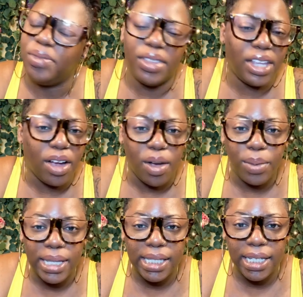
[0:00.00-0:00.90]
they're
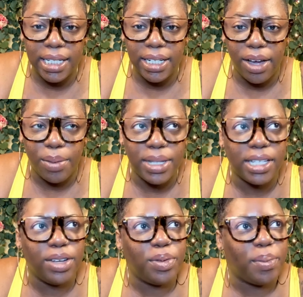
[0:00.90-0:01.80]
always good. They're always
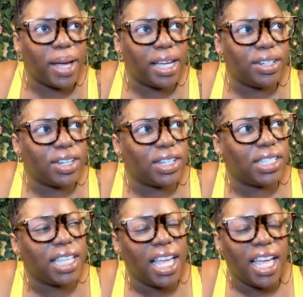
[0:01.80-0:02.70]
good
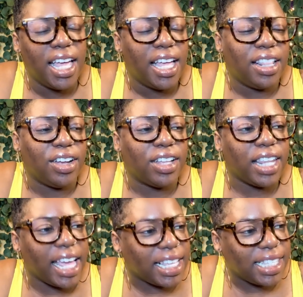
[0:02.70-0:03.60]
reminders. They're
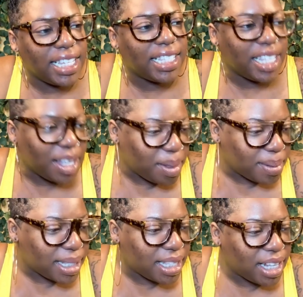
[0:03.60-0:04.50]
classic
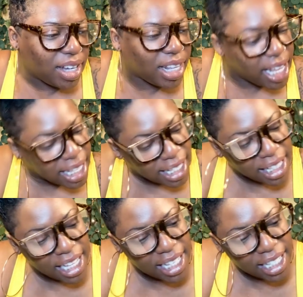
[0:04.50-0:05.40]
tips. They're
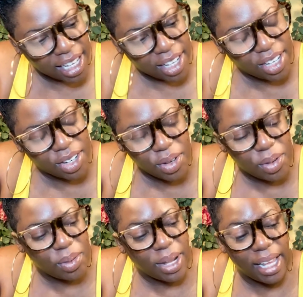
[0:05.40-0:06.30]
classic things that I
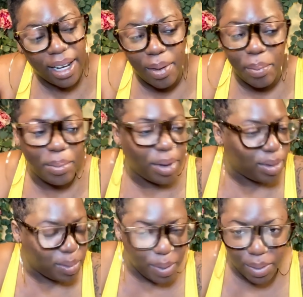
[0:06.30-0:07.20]
do, and
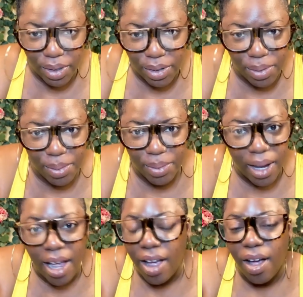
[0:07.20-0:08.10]
most people do
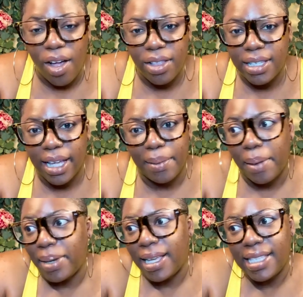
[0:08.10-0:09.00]
all the time.
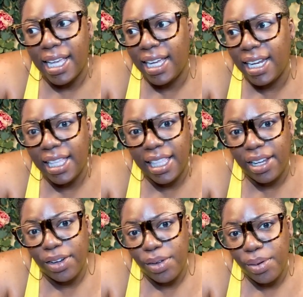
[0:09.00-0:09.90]
I'm not saying
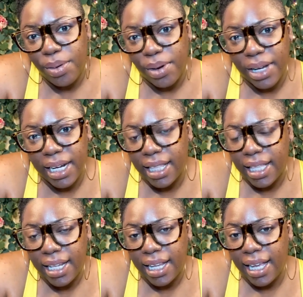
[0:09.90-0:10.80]
anything new or
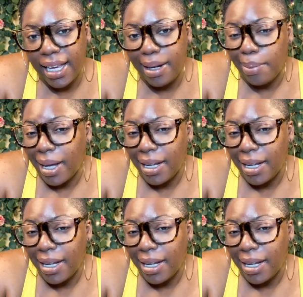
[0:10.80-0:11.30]
anything that anybody